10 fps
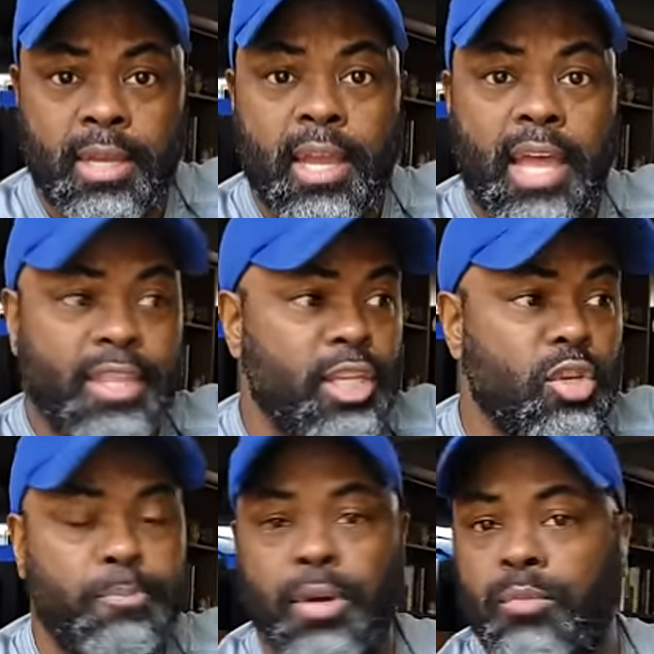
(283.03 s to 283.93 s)
And then
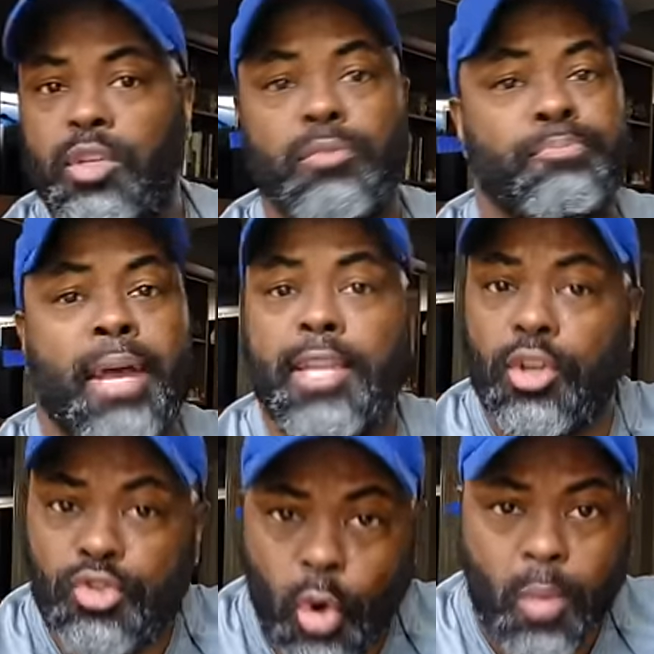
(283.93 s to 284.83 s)
you put you pay your
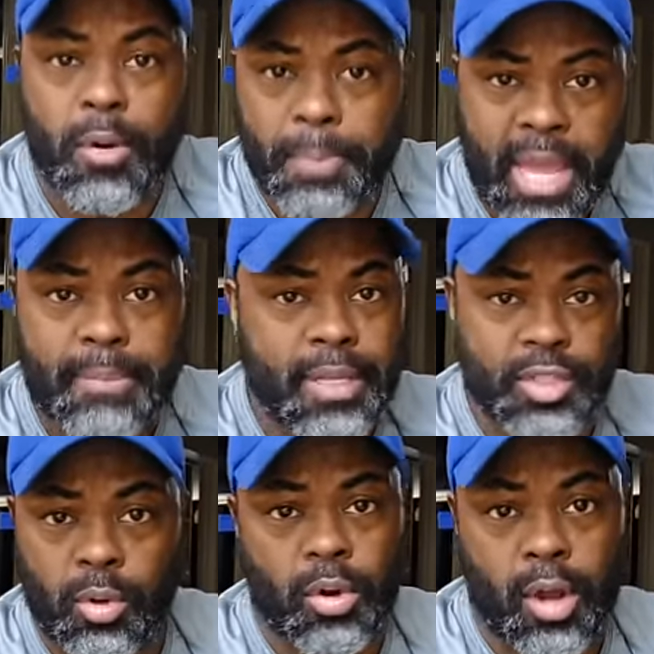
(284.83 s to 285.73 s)
normal payments
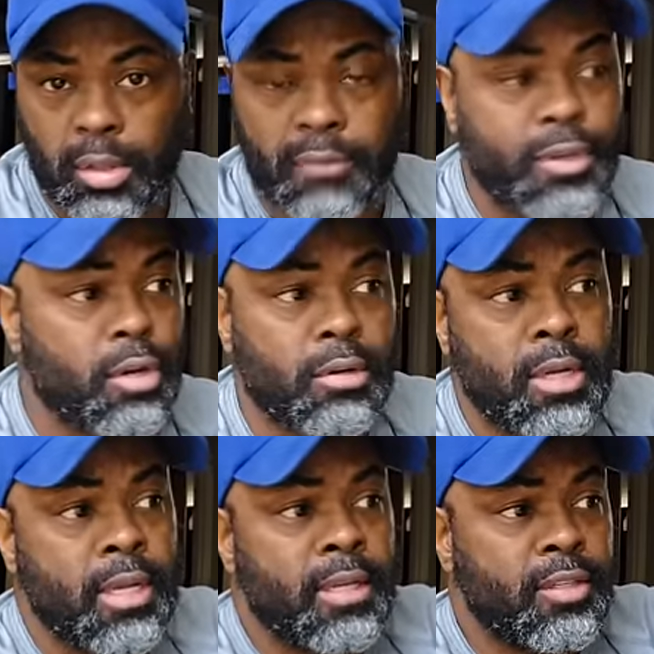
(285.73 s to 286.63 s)
on all of your
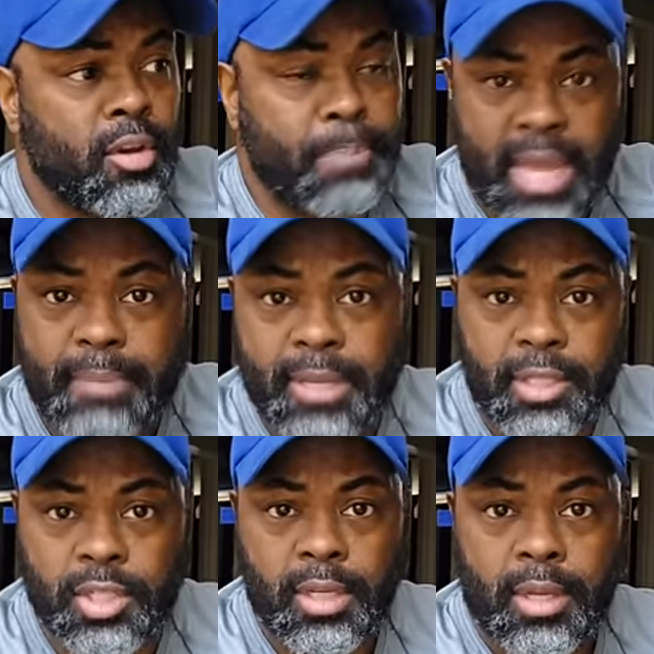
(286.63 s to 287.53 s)
your
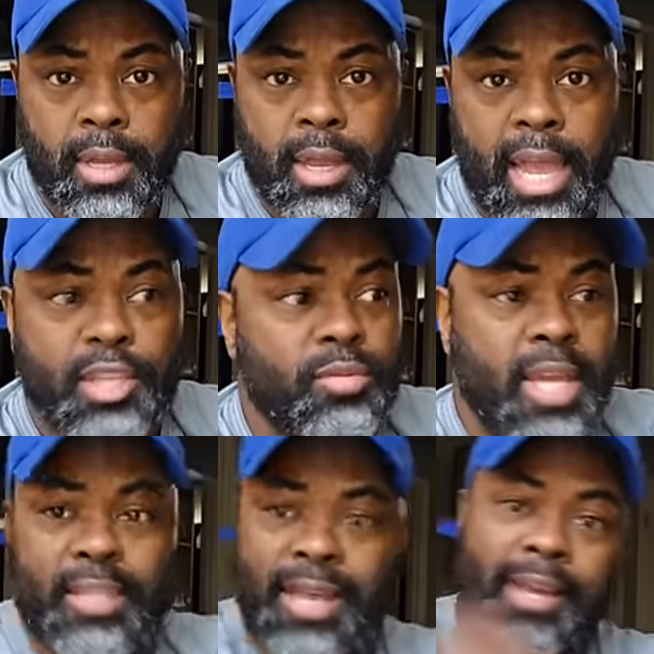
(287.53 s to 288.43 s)
payments and you
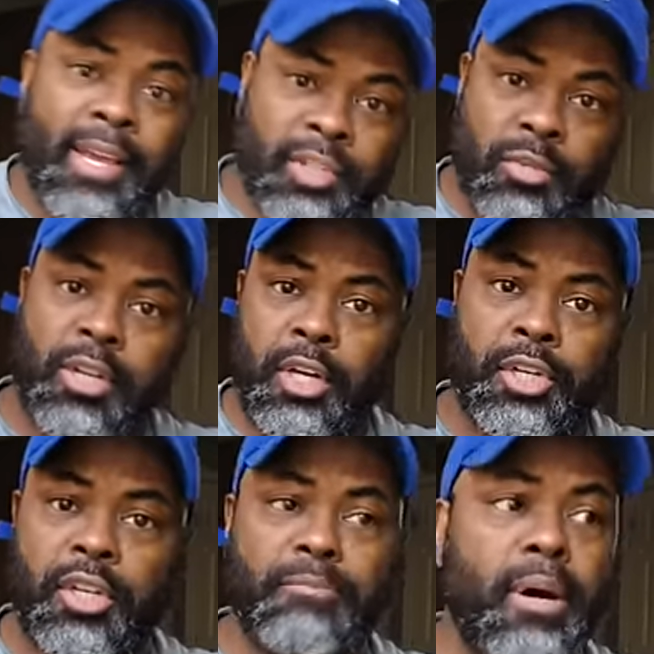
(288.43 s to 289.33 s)
take that extra
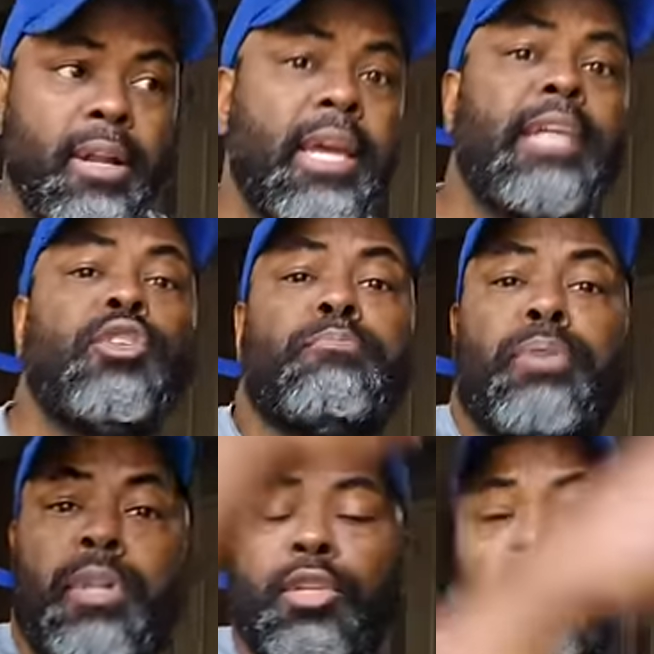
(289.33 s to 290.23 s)
cushion of money and you
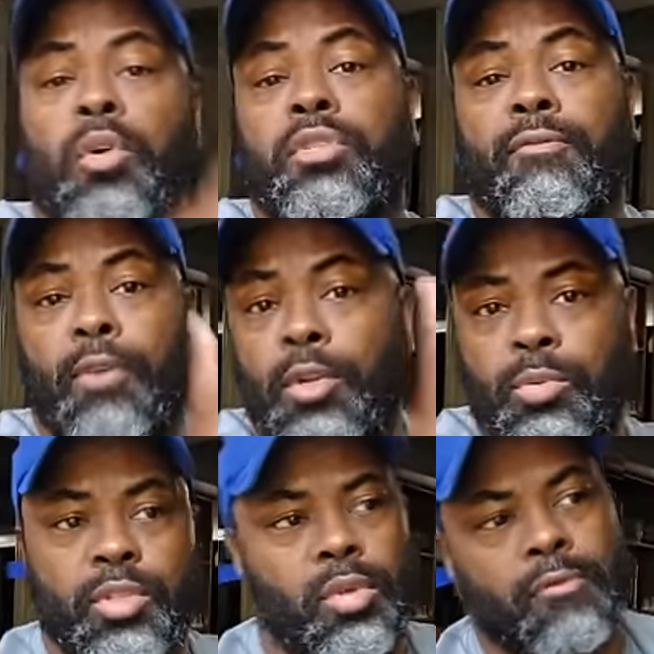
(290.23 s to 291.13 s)
put it towards the first
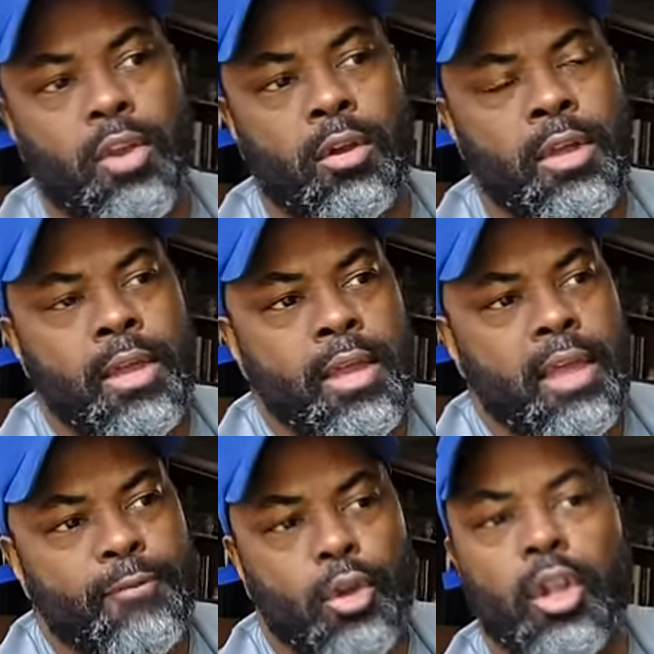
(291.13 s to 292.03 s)
one. So if your
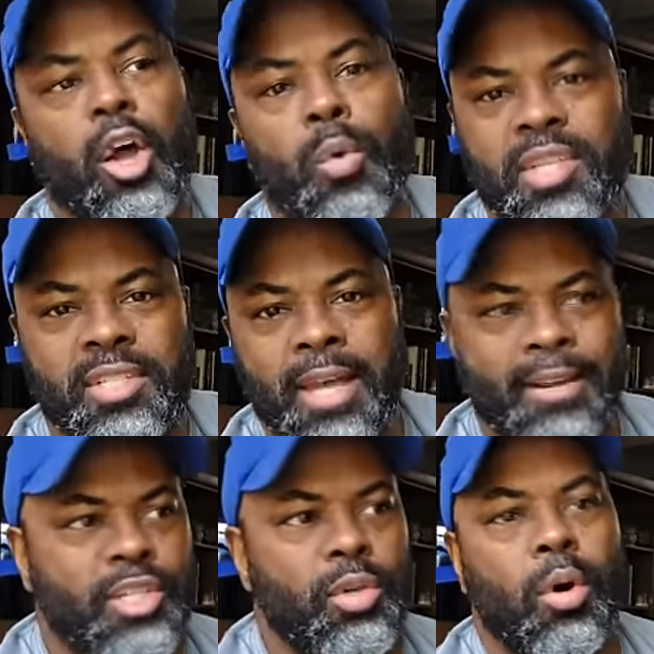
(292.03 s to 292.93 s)
if your lowest debt
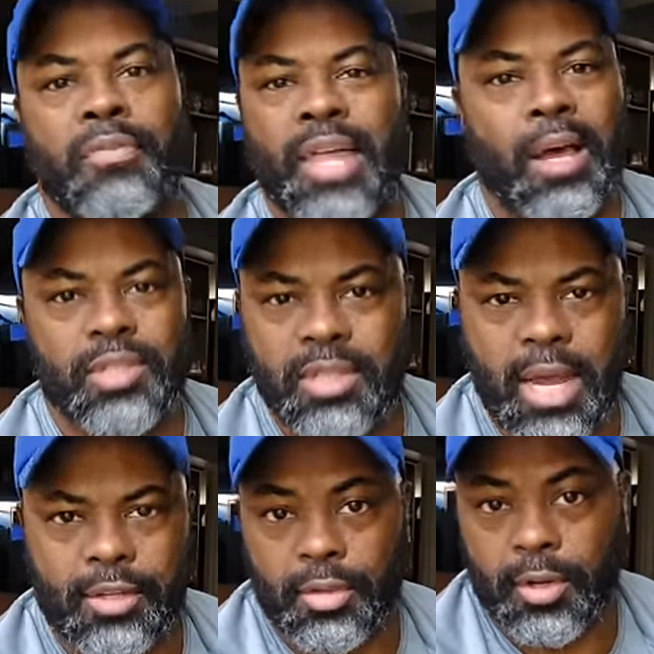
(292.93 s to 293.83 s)
is you owe
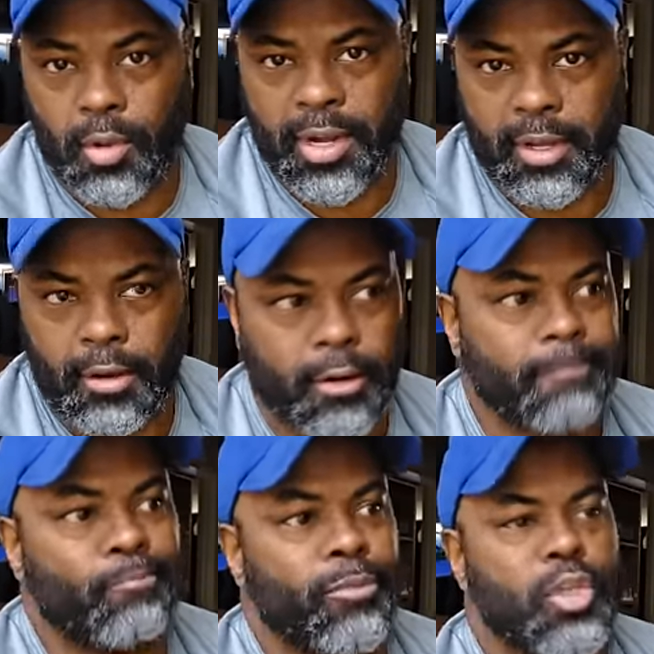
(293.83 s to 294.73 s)
$1000 on a credit card,
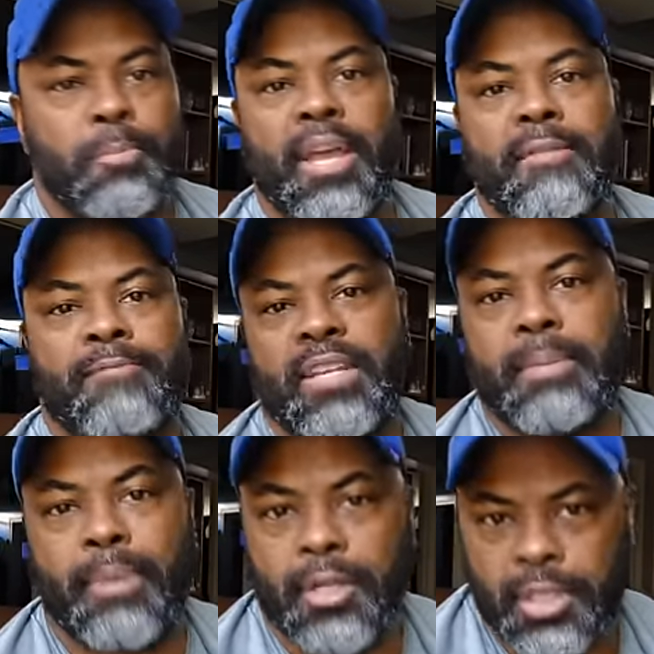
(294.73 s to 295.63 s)
you pay 50
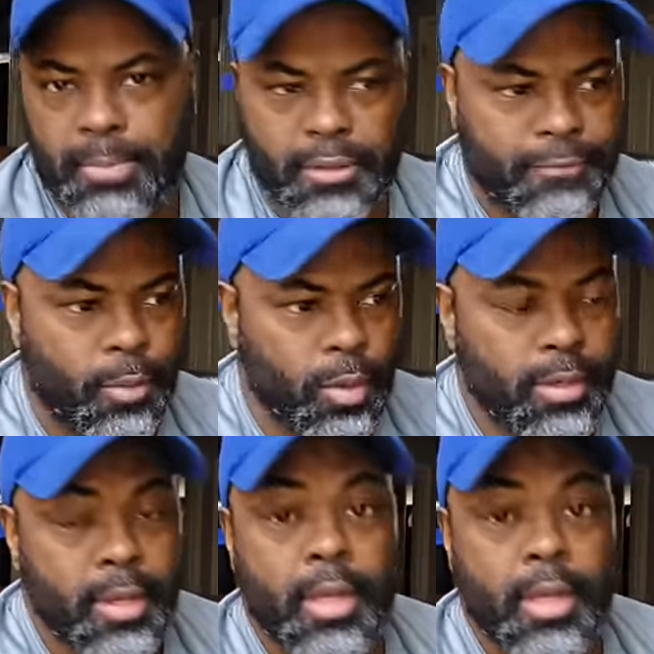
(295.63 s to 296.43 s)
bucks a month for it.